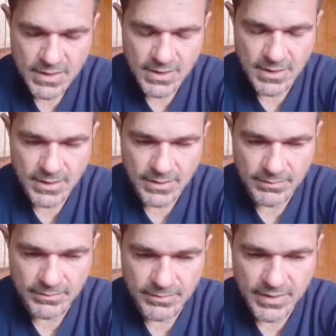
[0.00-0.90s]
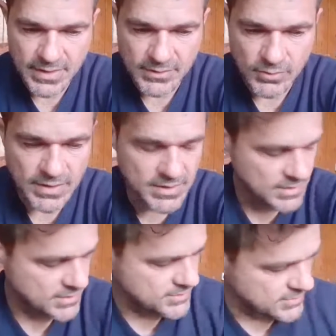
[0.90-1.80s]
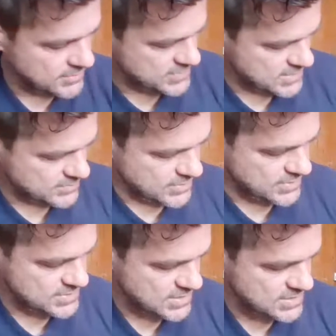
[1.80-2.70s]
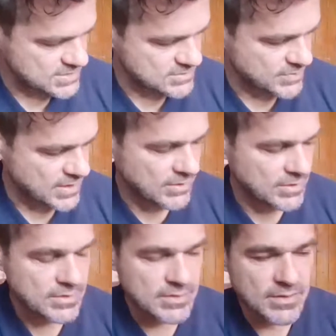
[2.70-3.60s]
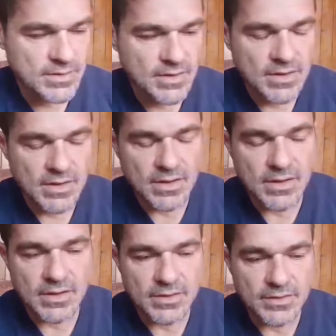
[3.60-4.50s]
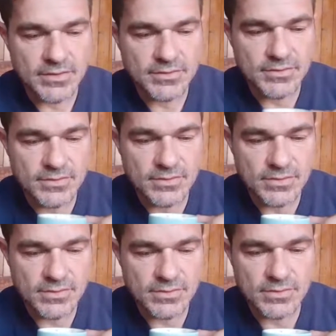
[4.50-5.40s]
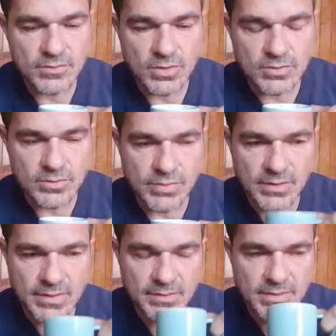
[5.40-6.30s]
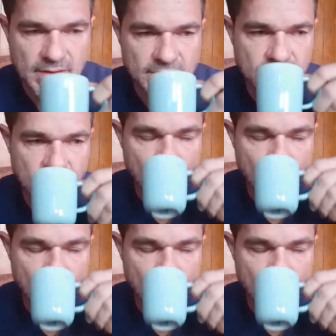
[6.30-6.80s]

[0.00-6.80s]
And all they needed to do was get Bernie Sanders in power, and the world would be a better place.